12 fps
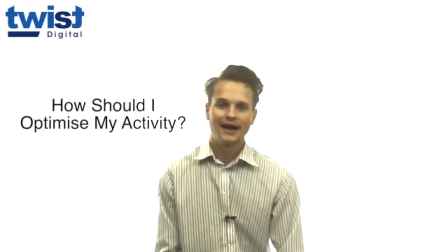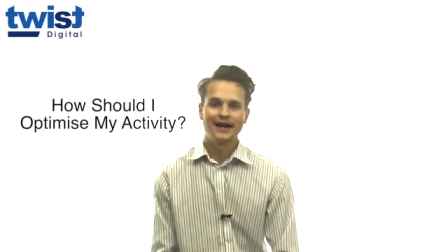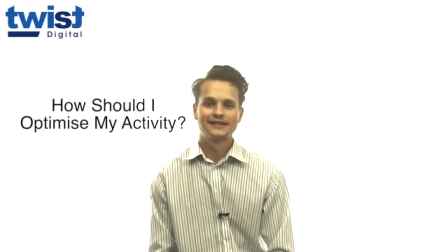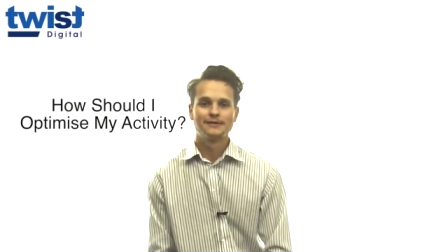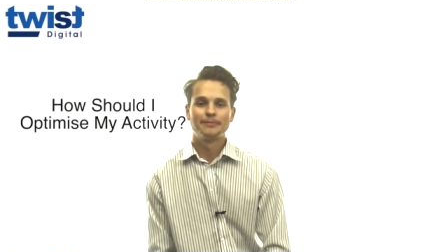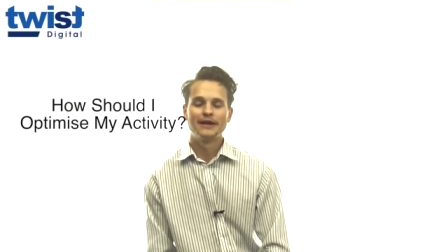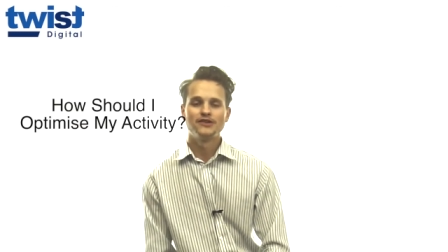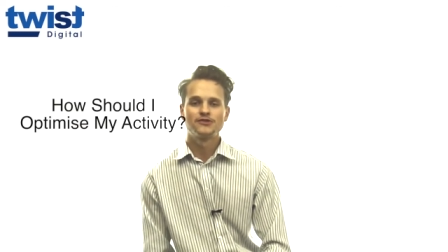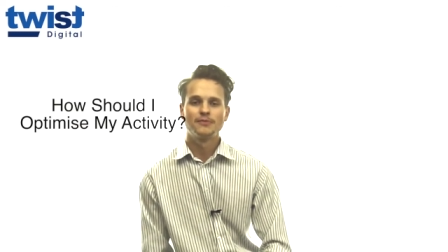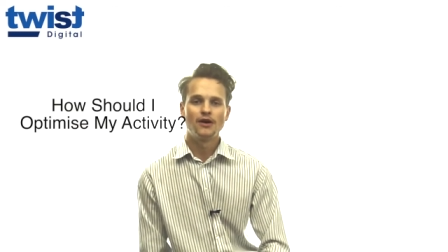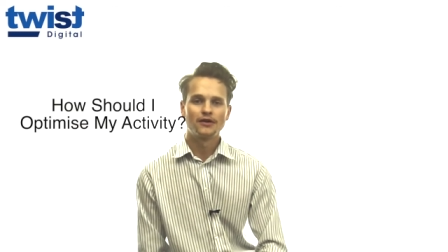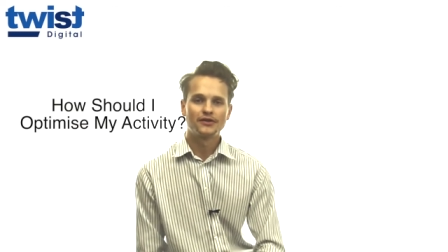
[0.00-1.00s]
As a
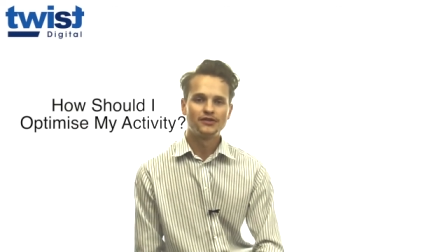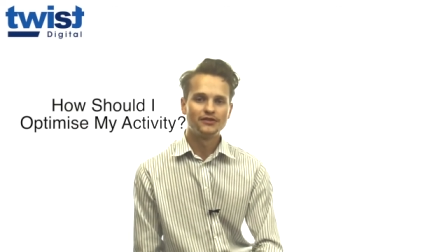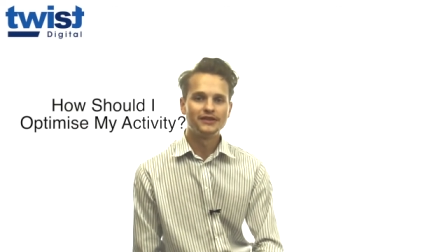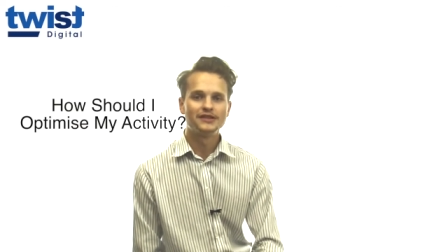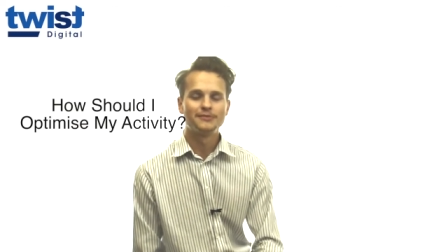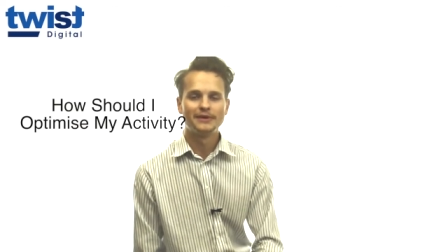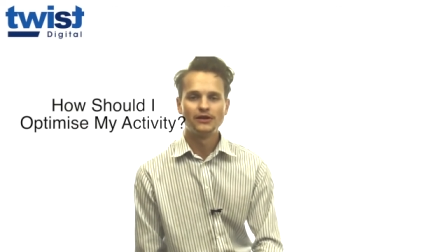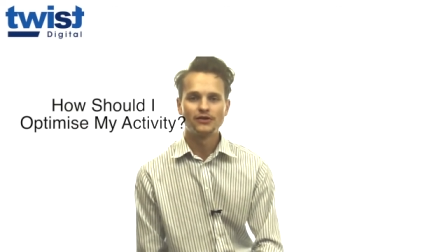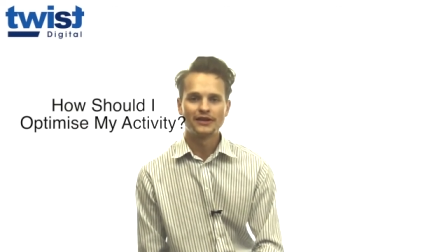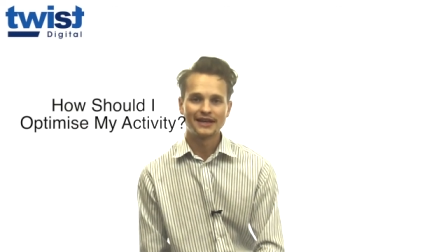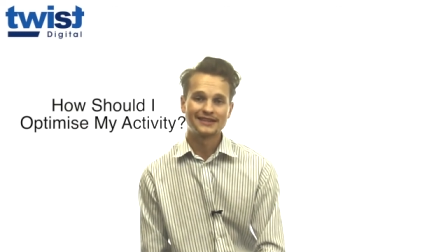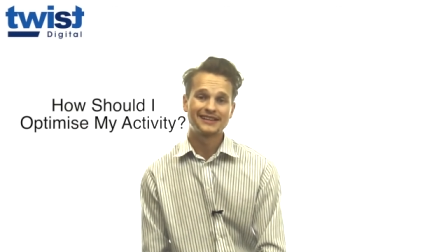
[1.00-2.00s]
benchmark, you need to be
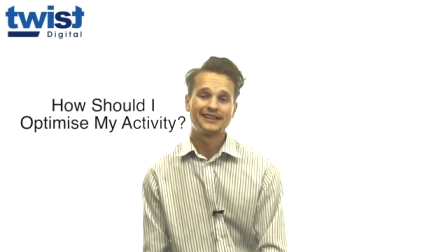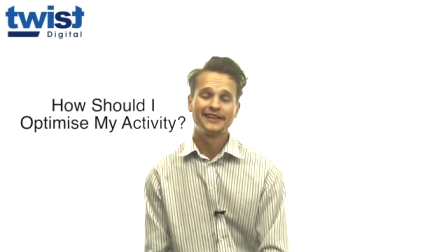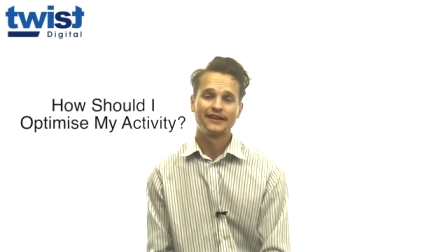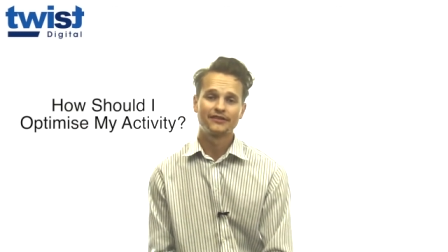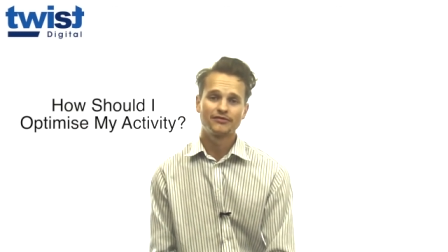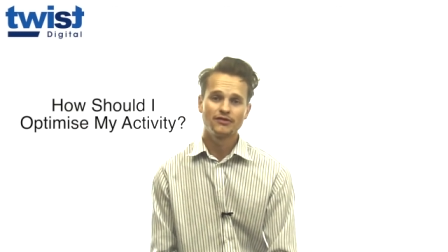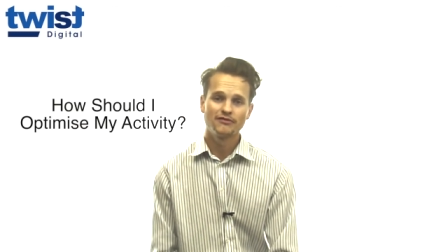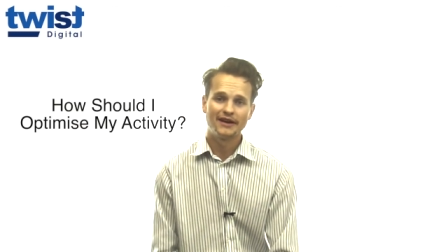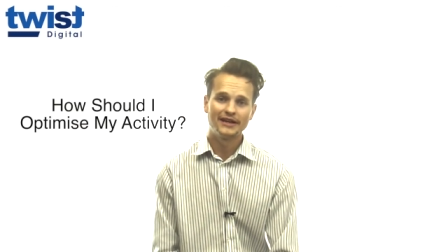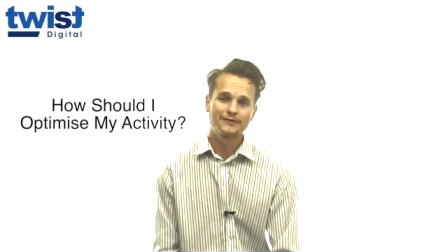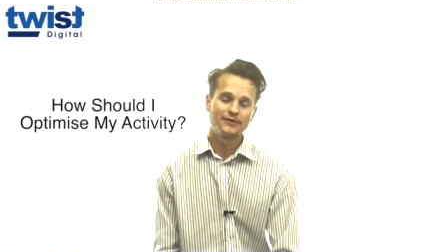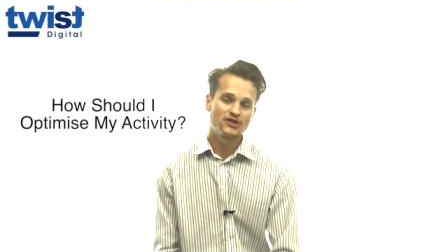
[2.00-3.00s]
looking at a click-through
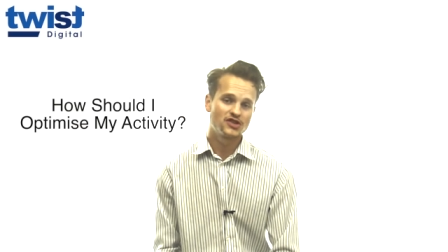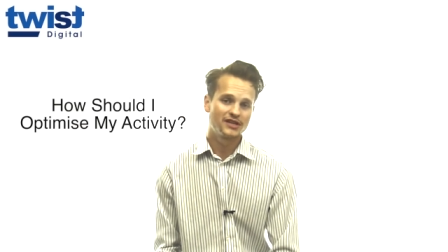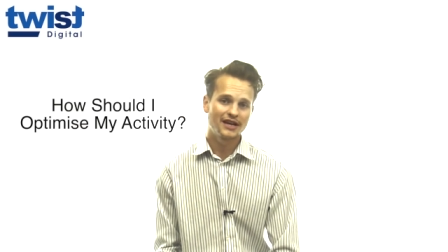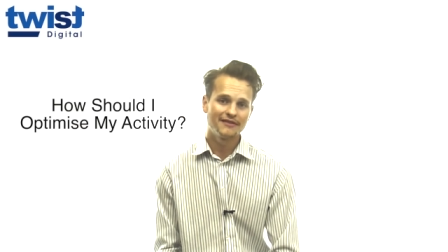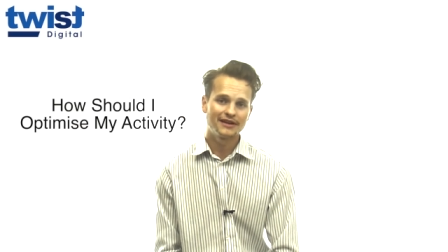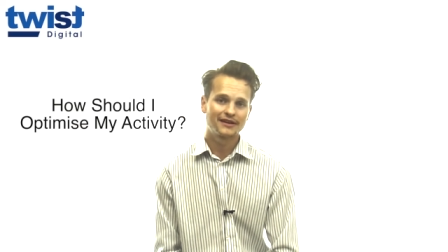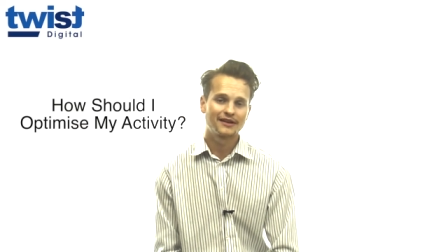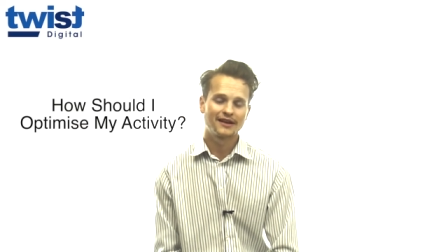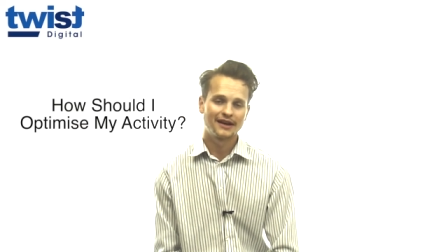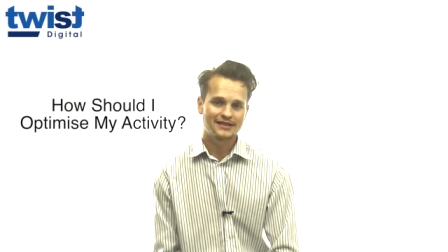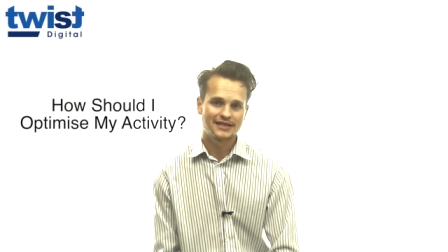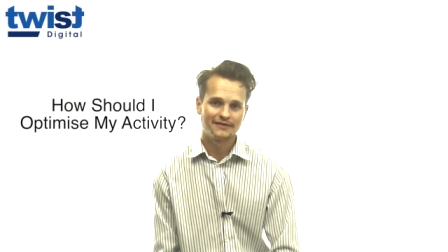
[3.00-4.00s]
rate for generic
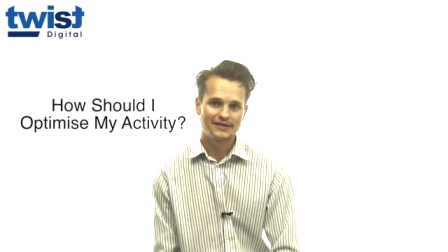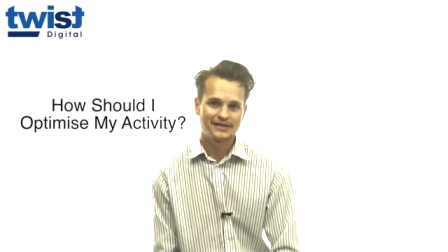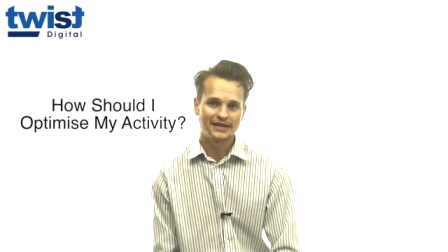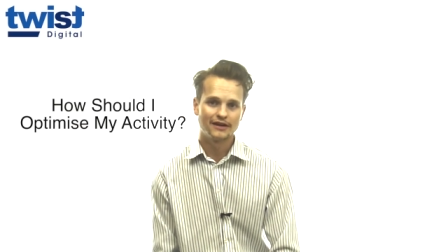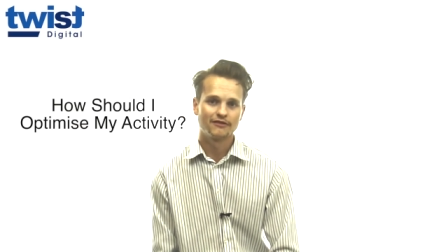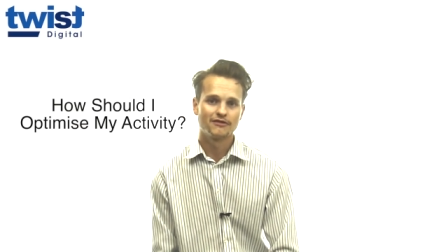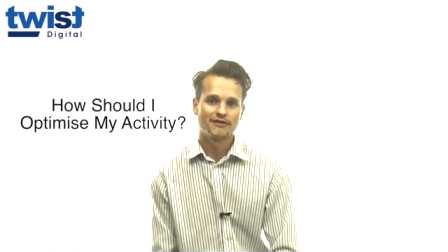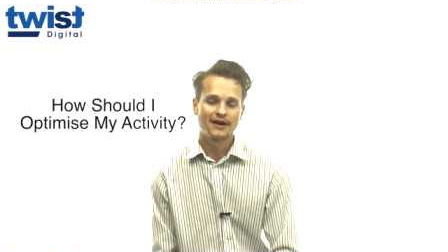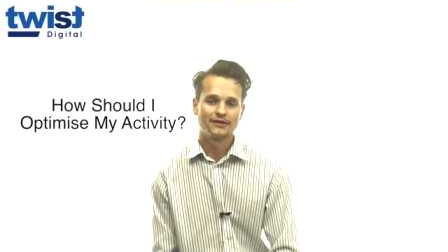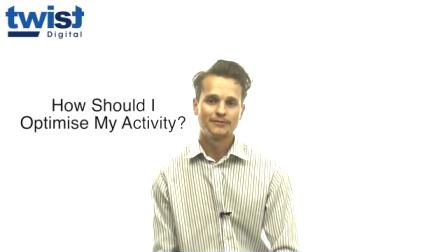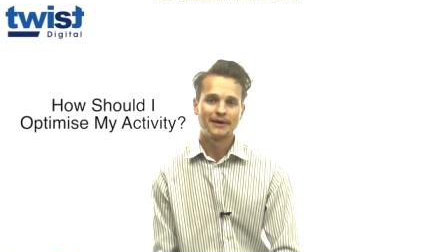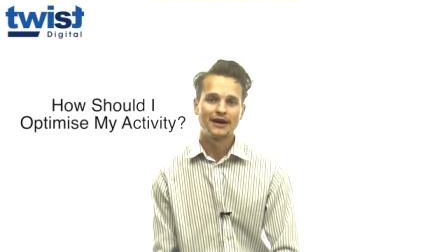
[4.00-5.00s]
activity of
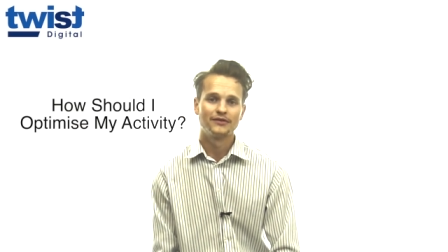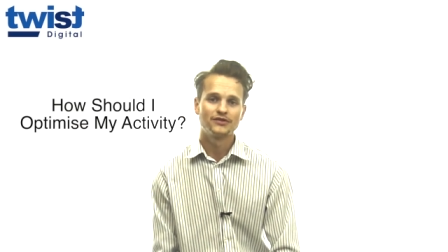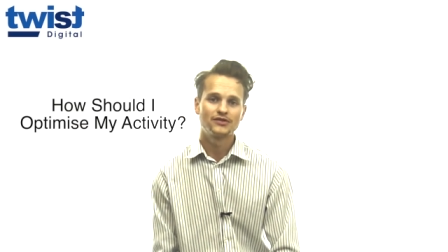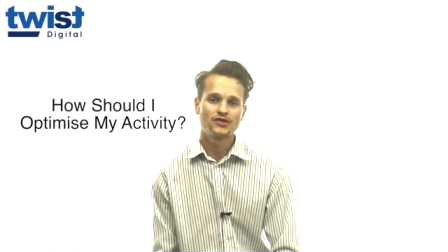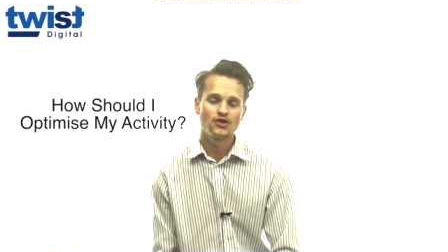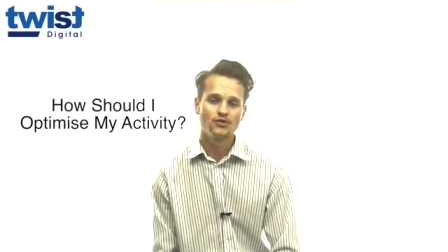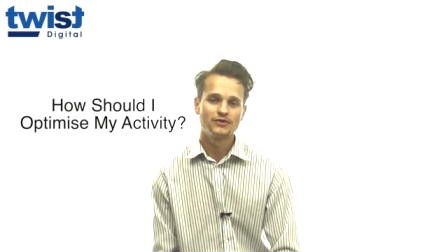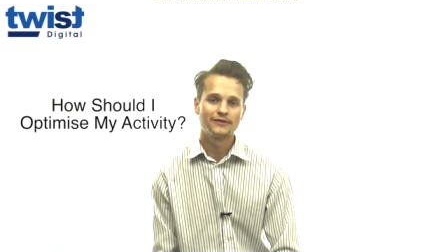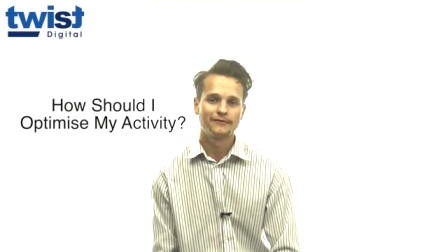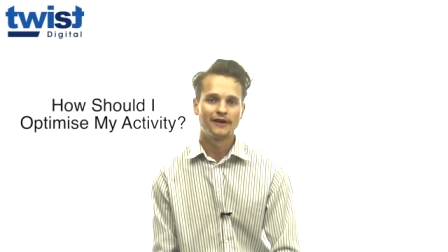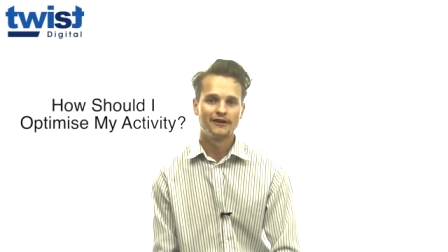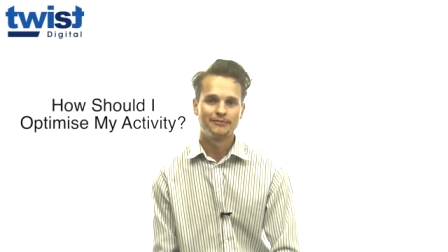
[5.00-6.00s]
around about 2 to
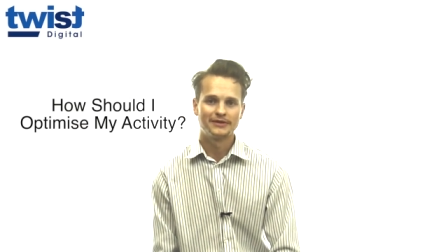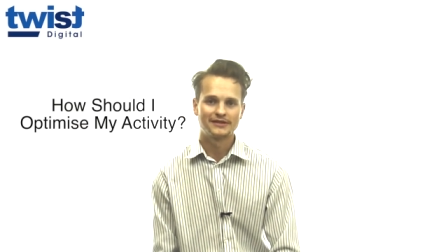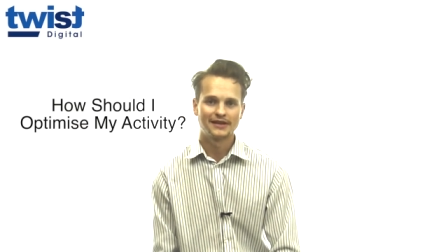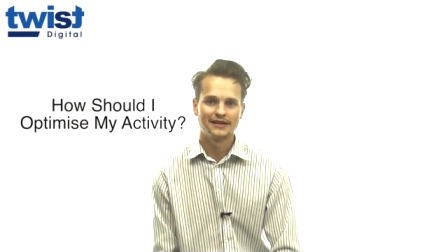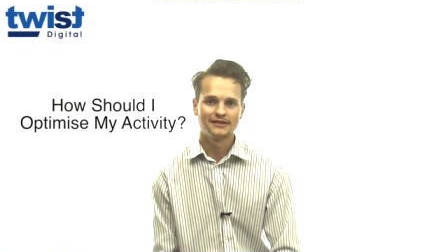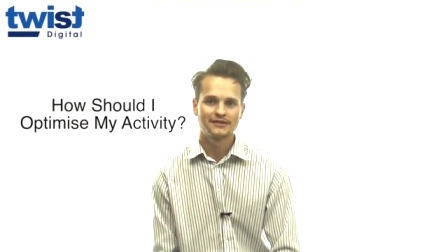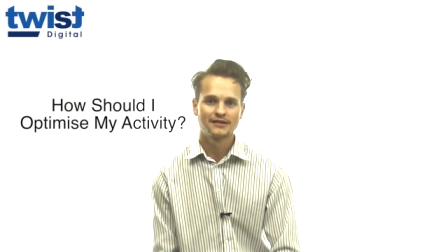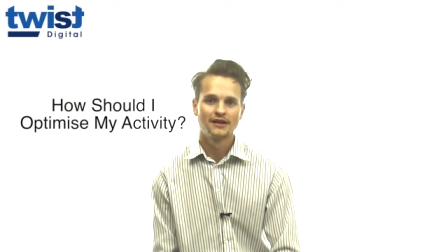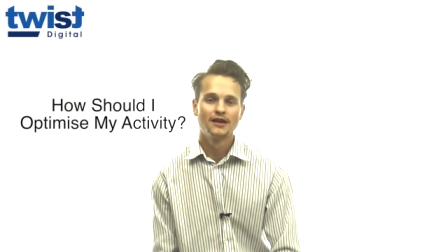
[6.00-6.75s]
5%,